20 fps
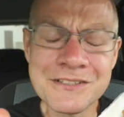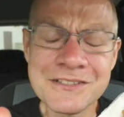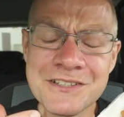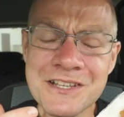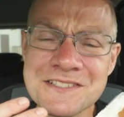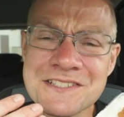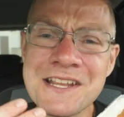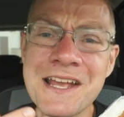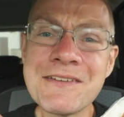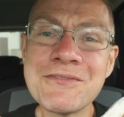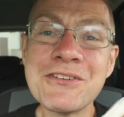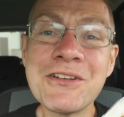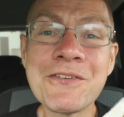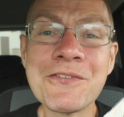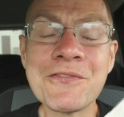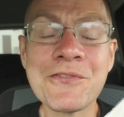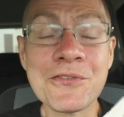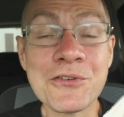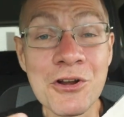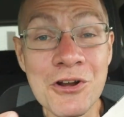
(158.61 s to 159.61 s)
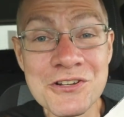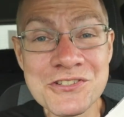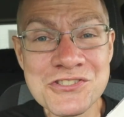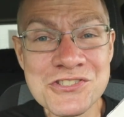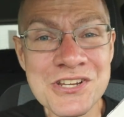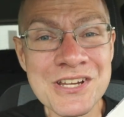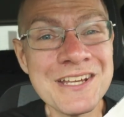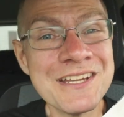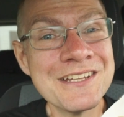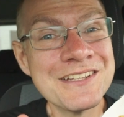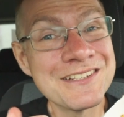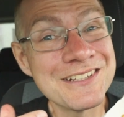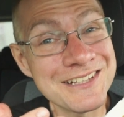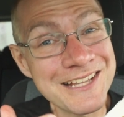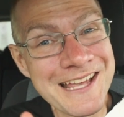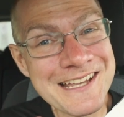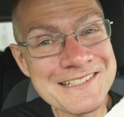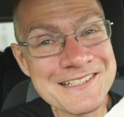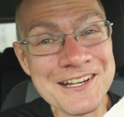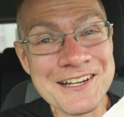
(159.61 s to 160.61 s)
Doesn't have enough of a crunch to
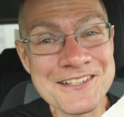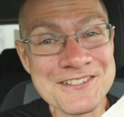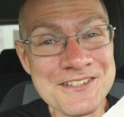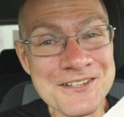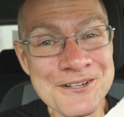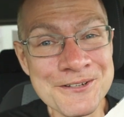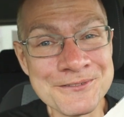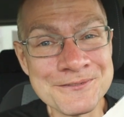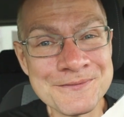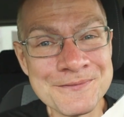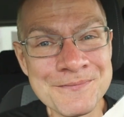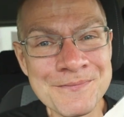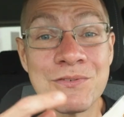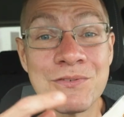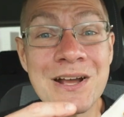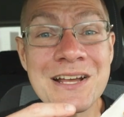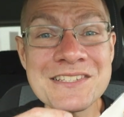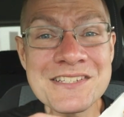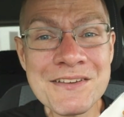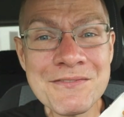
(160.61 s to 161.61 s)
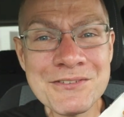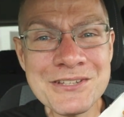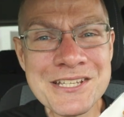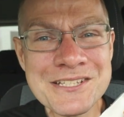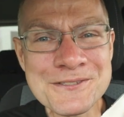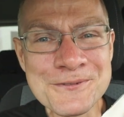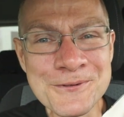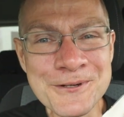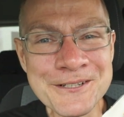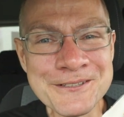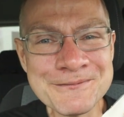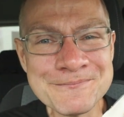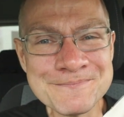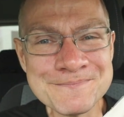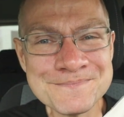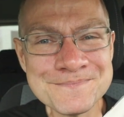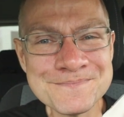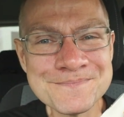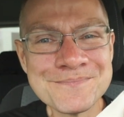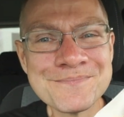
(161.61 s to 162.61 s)
last on its own. Ron's giving this one
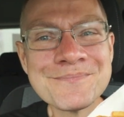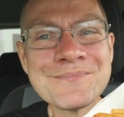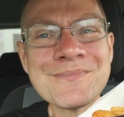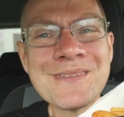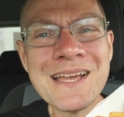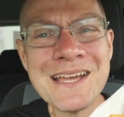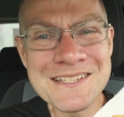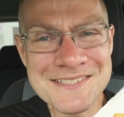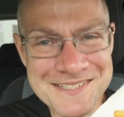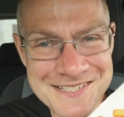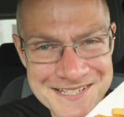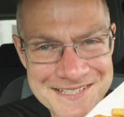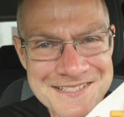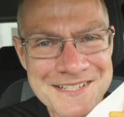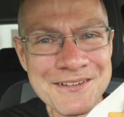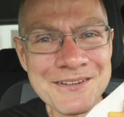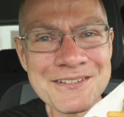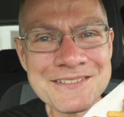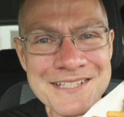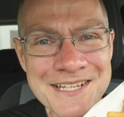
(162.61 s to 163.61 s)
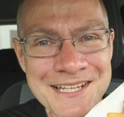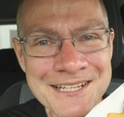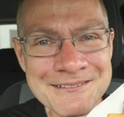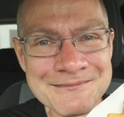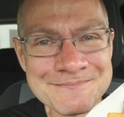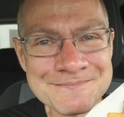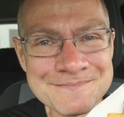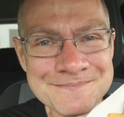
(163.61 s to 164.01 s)
a 6 out of 10.